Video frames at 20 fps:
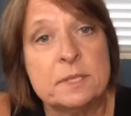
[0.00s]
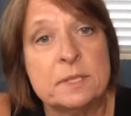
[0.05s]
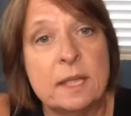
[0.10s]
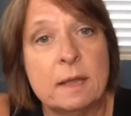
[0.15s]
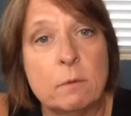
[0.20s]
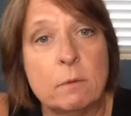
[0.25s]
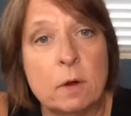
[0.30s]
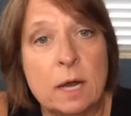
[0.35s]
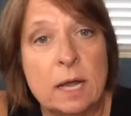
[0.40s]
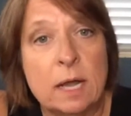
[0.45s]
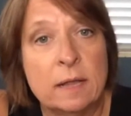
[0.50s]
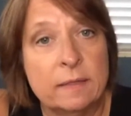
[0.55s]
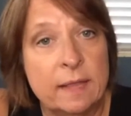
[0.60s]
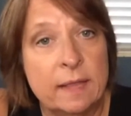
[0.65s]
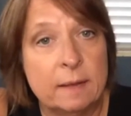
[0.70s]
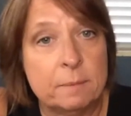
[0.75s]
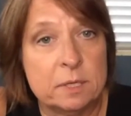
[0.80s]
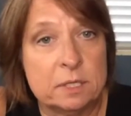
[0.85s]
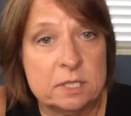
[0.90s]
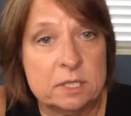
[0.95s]
that were on
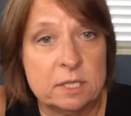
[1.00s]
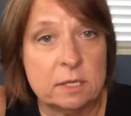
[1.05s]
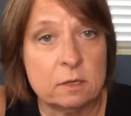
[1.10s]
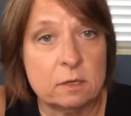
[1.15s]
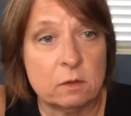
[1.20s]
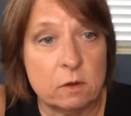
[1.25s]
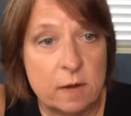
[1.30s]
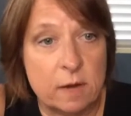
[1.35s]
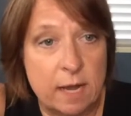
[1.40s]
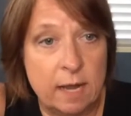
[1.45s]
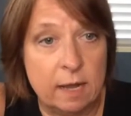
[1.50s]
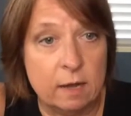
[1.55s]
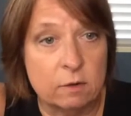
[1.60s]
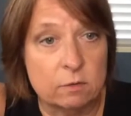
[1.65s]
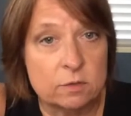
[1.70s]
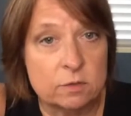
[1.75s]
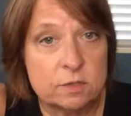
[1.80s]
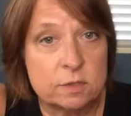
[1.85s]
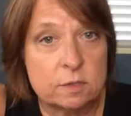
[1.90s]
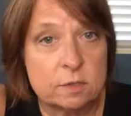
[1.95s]
that particular
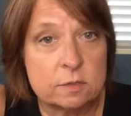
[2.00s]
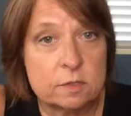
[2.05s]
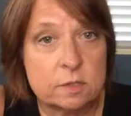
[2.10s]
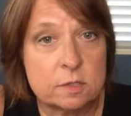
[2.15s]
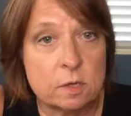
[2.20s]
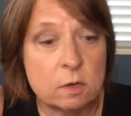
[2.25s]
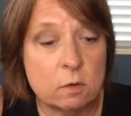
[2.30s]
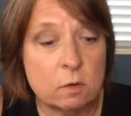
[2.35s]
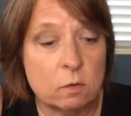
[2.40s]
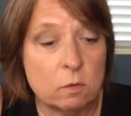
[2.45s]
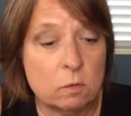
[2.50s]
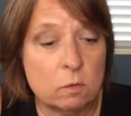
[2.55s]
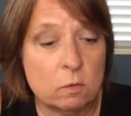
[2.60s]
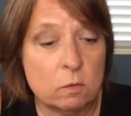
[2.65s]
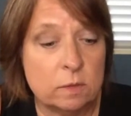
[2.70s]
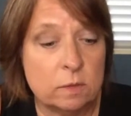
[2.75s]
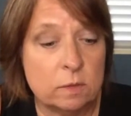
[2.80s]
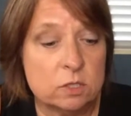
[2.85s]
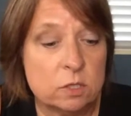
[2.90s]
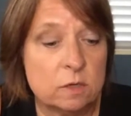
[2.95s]
house. So
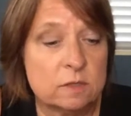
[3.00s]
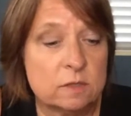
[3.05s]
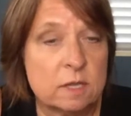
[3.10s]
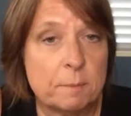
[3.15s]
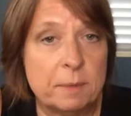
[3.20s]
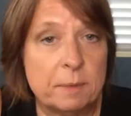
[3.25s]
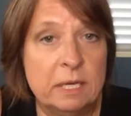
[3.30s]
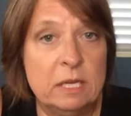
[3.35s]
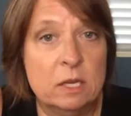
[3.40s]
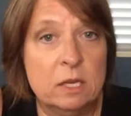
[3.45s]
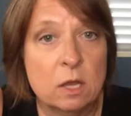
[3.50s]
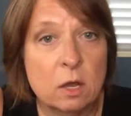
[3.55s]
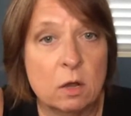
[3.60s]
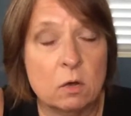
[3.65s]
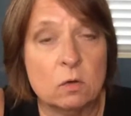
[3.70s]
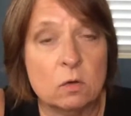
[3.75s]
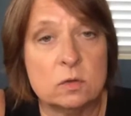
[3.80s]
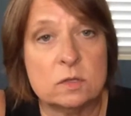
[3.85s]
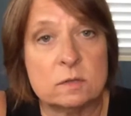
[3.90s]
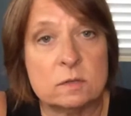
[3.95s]
the insurance company
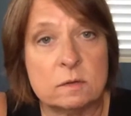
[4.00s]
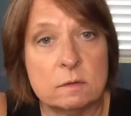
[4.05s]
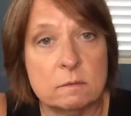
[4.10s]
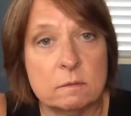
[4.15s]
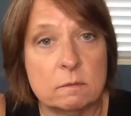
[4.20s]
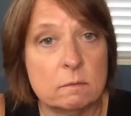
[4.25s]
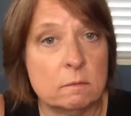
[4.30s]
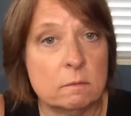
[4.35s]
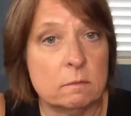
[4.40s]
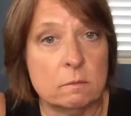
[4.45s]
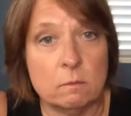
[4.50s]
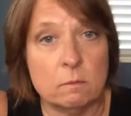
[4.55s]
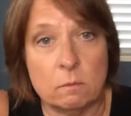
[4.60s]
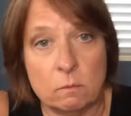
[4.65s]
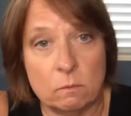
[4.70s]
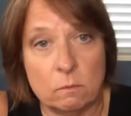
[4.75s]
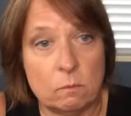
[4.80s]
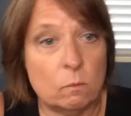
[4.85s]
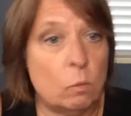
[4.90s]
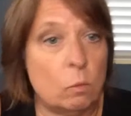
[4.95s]
knows
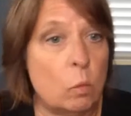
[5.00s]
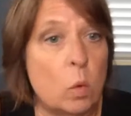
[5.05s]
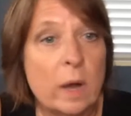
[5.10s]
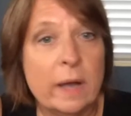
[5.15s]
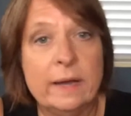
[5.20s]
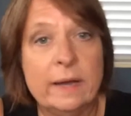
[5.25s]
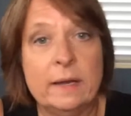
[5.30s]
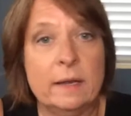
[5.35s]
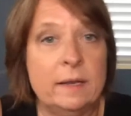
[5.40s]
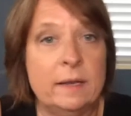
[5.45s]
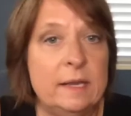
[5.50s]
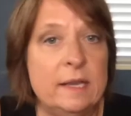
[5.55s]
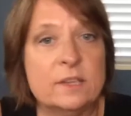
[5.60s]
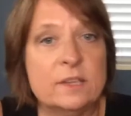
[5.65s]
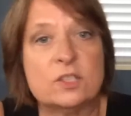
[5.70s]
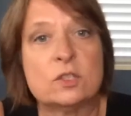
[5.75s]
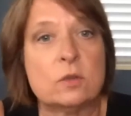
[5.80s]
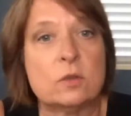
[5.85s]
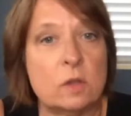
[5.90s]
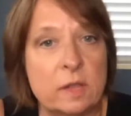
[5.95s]
what
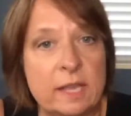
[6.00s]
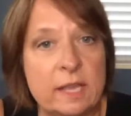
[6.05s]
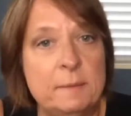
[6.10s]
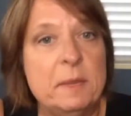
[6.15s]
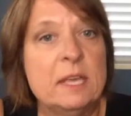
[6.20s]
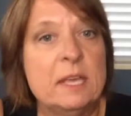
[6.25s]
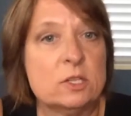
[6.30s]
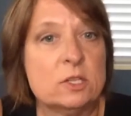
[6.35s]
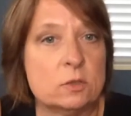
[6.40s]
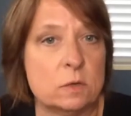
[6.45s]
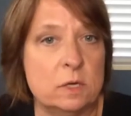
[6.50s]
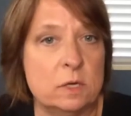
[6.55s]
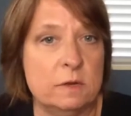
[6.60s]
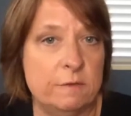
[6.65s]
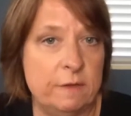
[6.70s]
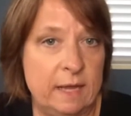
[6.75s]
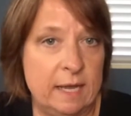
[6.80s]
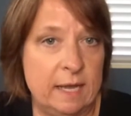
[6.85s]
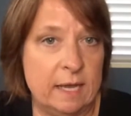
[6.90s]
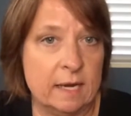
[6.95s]
claim history
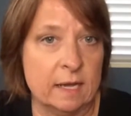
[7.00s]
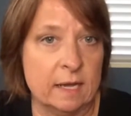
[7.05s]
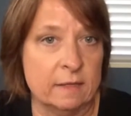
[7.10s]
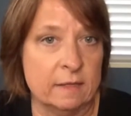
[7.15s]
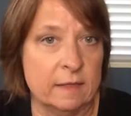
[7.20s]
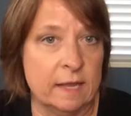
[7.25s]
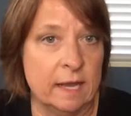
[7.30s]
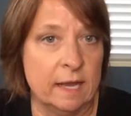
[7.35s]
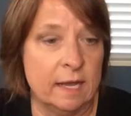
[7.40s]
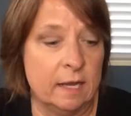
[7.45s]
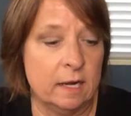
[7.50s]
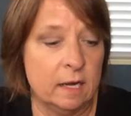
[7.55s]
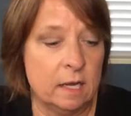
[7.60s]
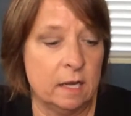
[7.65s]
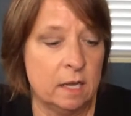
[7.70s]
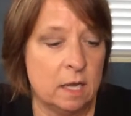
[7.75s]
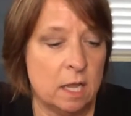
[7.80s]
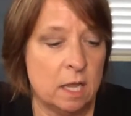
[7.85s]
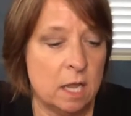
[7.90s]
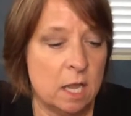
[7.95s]
you've had on that.
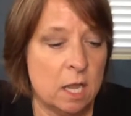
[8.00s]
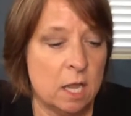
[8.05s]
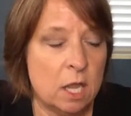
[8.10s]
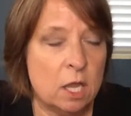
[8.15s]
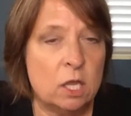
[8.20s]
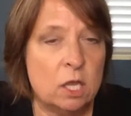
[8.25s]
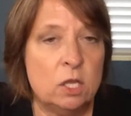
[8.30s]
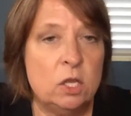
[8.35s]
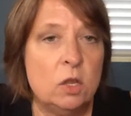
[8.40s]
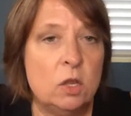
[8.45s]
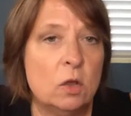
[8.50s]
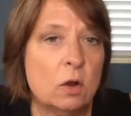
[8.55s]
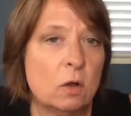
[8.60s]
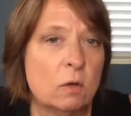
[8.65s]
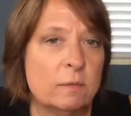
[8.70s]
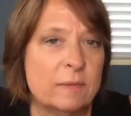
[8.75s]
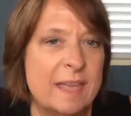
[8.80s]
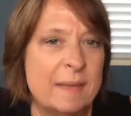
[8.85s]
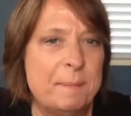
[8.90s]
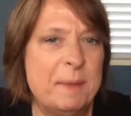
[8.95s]

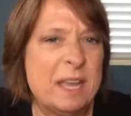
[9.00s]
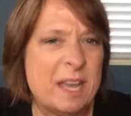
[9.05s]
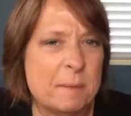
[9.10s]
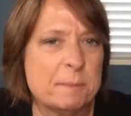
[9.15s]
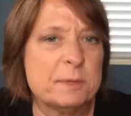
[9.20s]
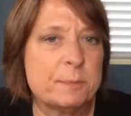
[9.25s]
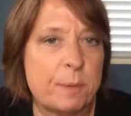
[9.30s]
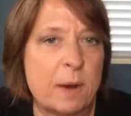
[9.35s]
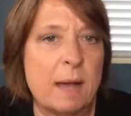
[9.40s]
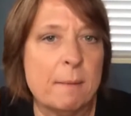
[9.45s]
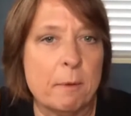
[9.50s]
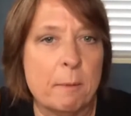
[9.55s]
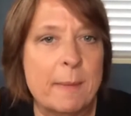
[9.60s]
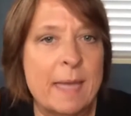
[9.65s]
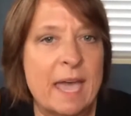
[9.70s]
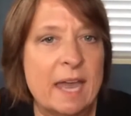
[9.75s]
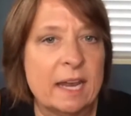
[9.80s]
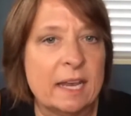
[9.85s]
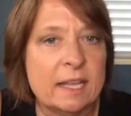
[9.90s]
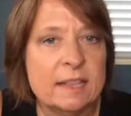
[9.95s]
That becomes
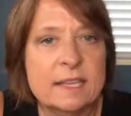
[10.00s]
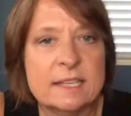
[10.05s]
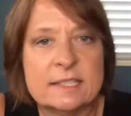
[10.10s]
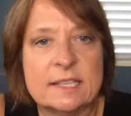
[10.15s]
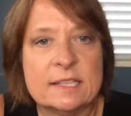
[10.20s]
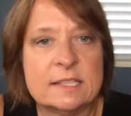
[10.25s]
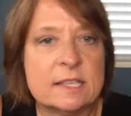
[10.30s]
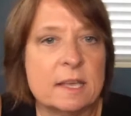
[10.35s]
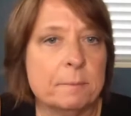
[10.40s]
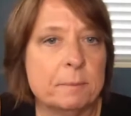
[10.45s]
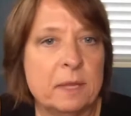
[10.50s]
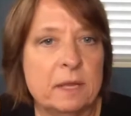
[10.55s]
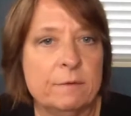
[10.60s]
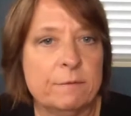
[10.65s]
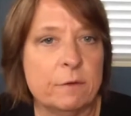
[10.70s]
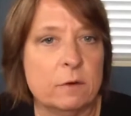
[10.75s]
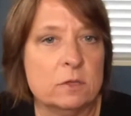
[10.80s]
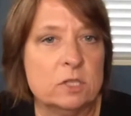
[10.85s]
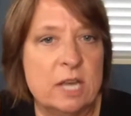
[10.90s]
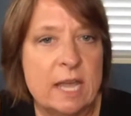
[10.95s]
problematic. And this is something
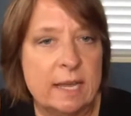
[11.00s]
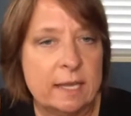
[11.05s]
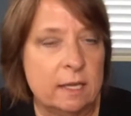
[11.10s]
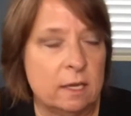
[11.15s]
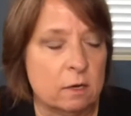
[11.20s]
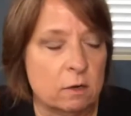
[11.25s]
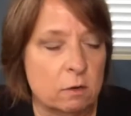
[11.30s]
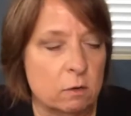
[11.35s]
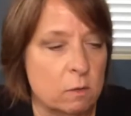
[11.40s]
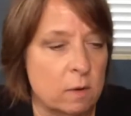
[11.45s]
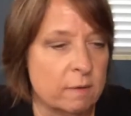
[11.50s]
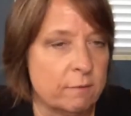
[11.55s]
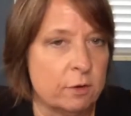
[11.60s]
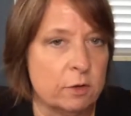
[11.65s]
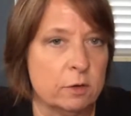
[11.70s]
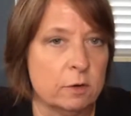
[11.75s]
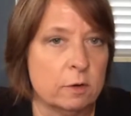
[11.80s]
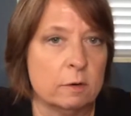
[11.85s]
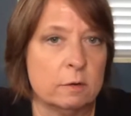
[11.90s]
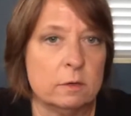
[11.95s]
for Jackie or whoever
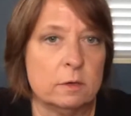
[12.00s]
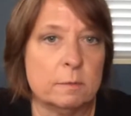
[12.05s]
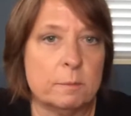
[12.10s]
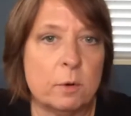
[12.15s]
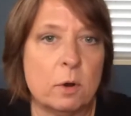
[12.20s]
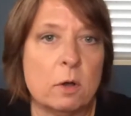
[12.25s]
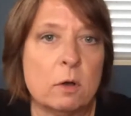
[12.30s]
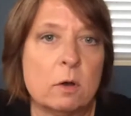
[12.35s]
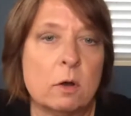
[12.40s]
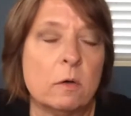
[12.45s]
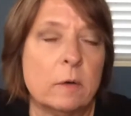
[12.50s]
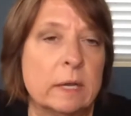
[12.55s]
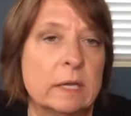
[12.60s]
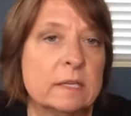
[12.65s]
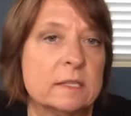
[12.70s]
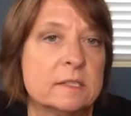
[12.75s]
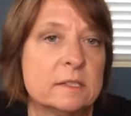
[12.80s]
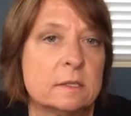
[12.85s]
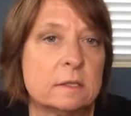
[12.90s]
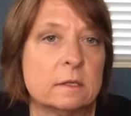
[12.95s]
your broker
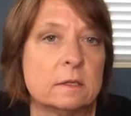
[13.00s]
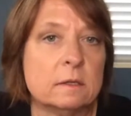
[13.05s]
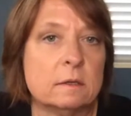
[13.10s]
is,